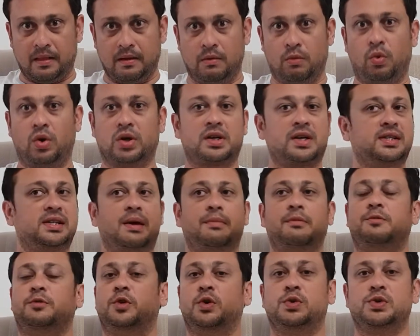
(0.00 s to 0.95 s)
What are some
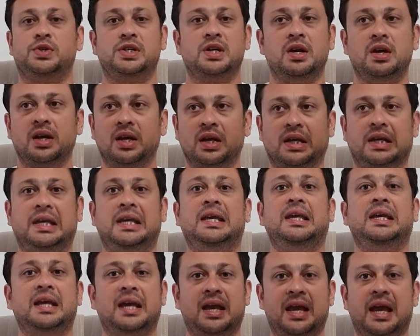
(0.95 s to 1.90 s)
of those
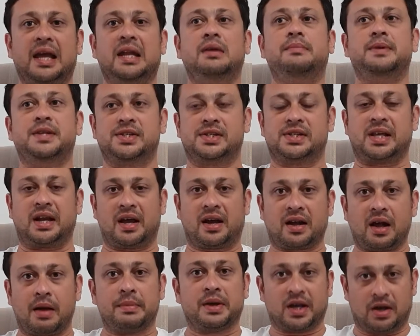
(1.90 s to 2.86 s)
key elements that are
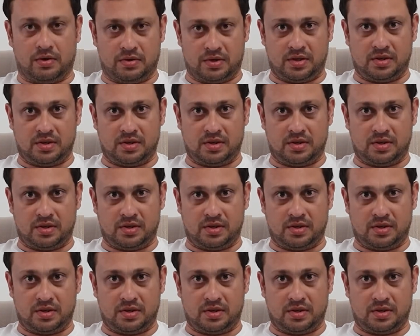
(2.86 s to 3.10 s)
coming up?